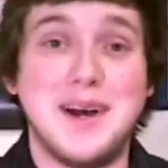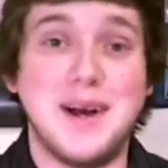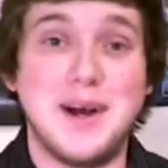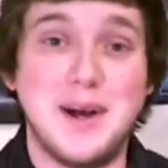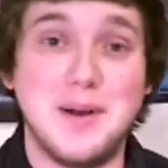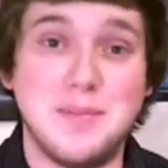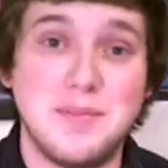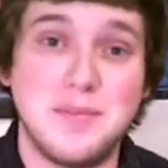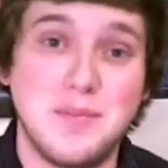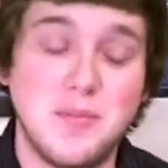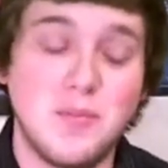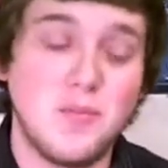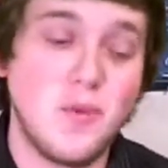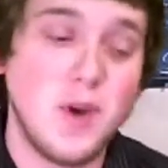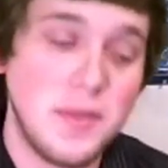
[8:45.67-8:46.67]

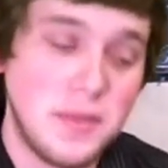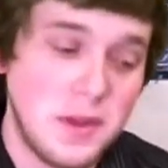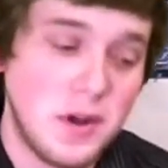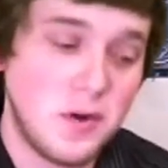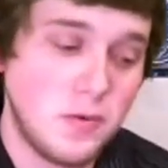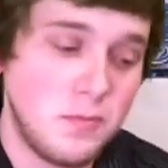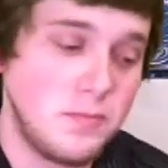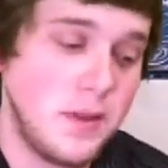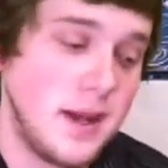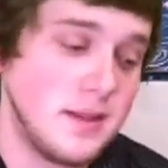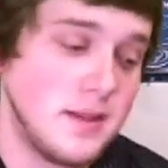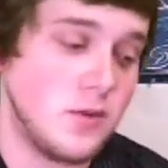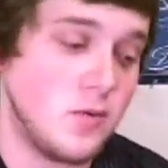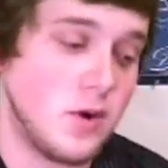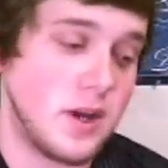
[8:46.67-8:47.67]
Um, what they're
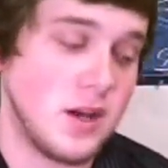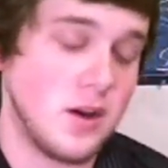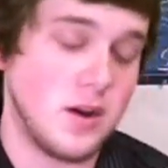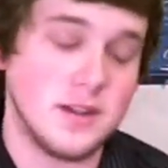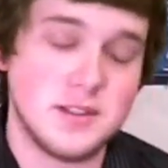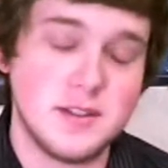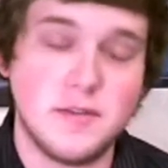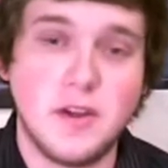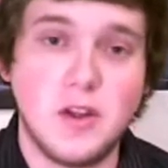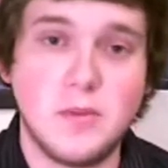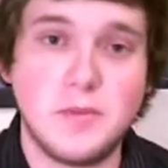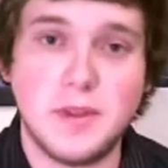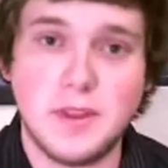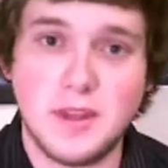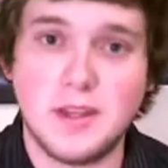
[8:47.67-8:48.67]
mainly working on is
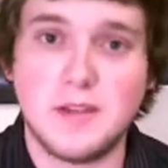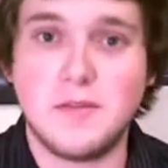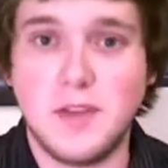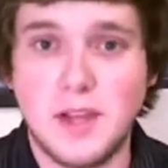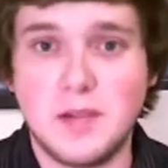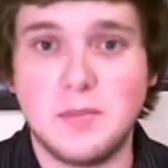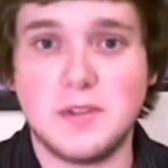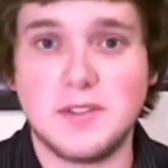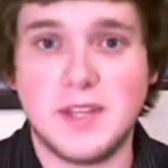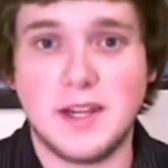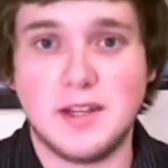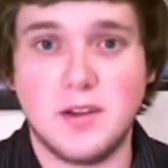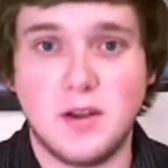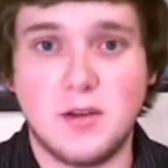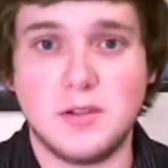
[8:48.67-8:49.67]
developing the inflatable
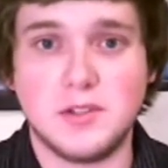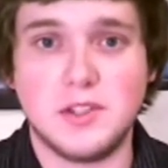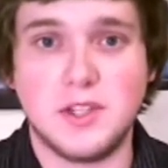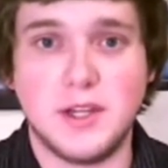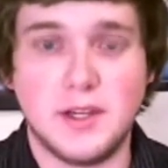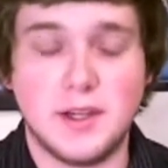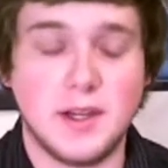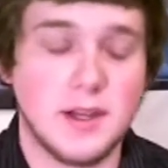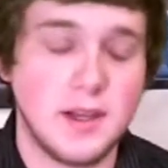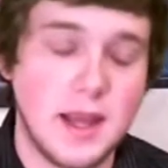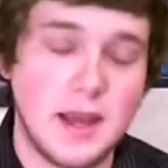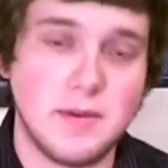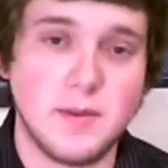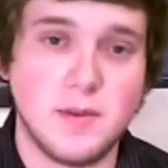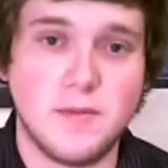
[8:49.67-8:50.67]
technology and
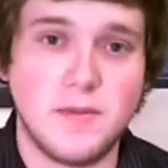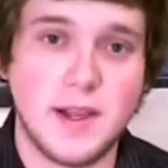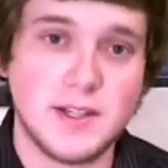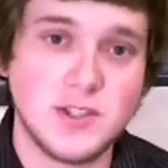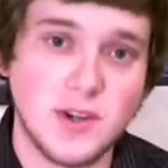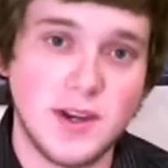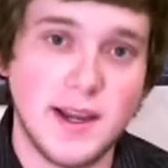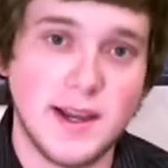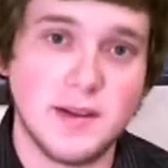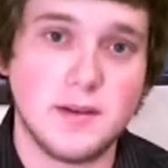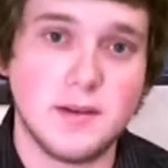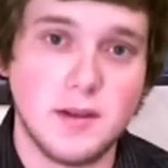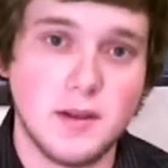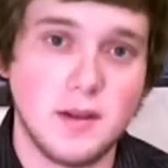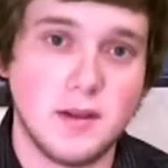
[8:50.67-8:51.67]
having the
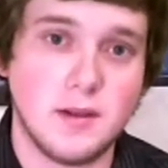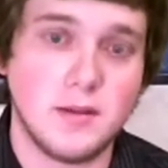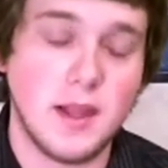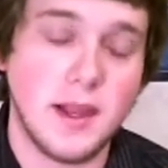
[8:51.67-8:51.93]
Vectran uh,